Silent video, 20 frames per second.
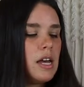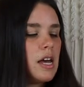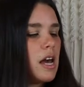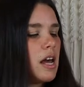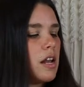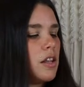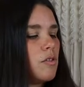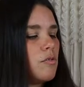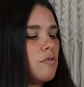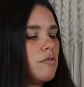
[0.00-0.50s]

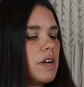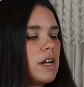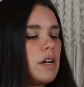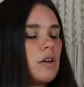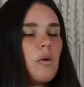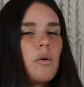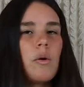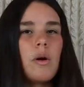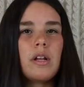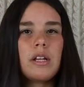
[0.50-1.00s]
and the
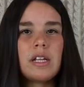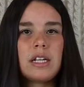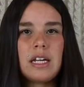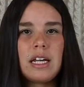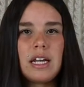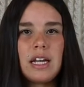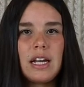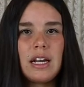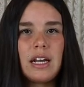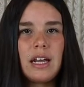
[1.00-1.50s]
red
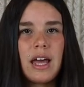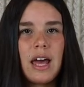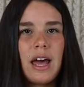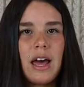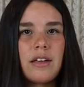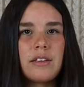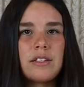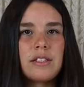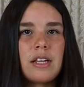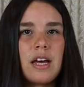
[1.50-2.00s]
quality in
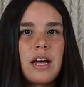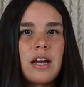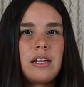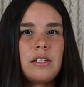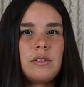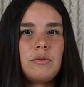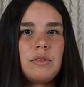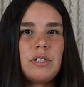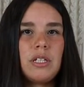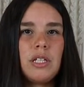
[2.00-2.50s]
calcite
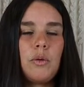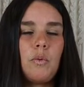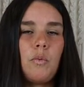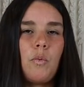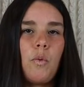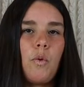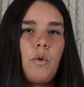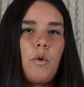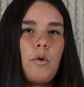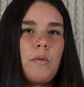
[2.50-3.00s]
is really
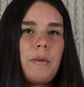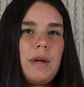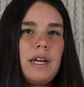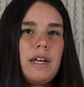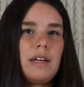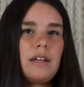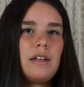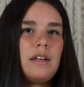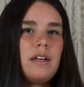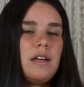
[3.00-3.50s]

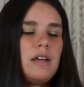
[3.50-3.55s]
warming.